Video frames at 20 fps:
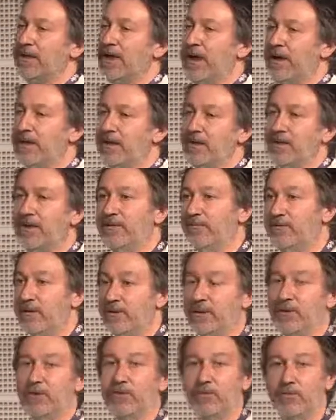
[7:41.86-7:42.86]
any need for
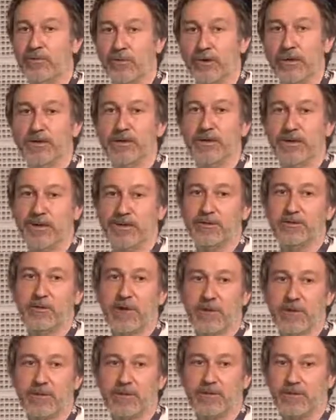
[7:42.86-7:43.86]
incorporating a
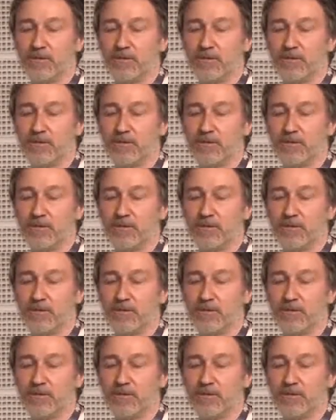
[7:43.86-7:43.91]
drug.